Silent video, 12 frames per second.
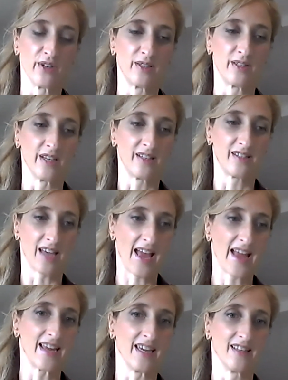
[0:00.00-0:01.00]

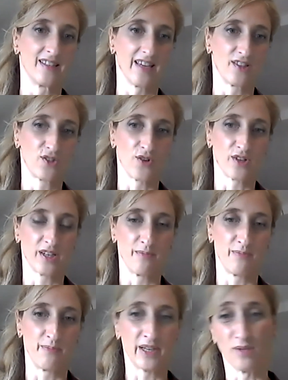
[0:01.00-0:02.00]
it's got a
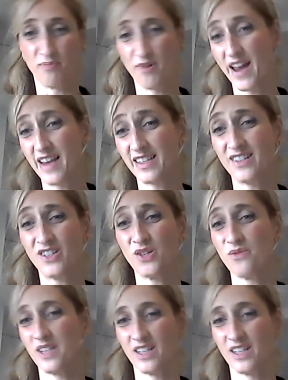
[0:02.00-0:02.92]
better branding to it,